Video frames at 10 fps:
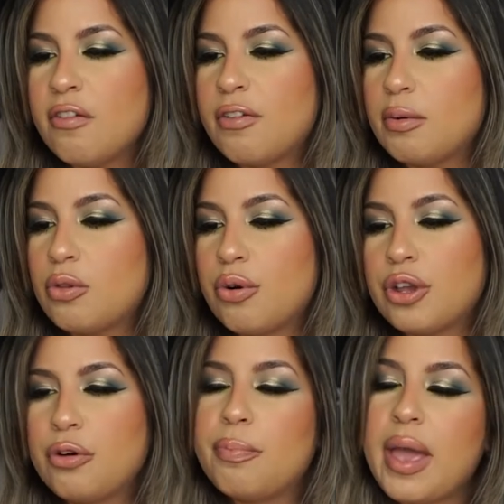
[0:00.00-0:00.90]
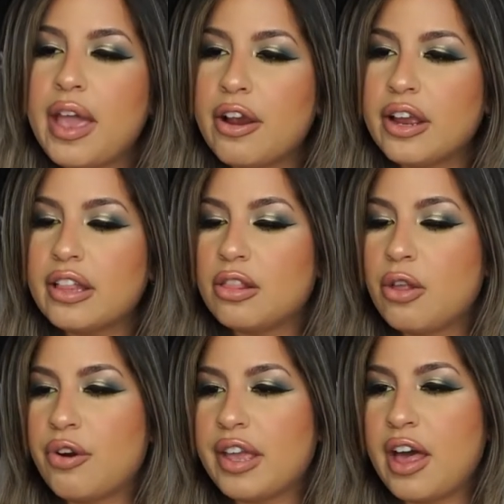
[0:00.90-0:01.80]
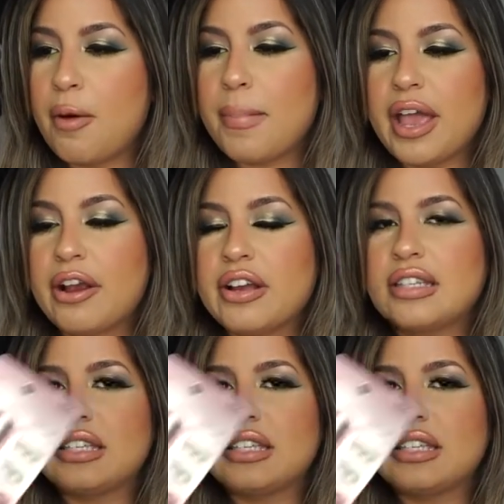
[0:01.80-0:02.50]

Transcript: from L'Oreal Paris. L'Oreal Paris.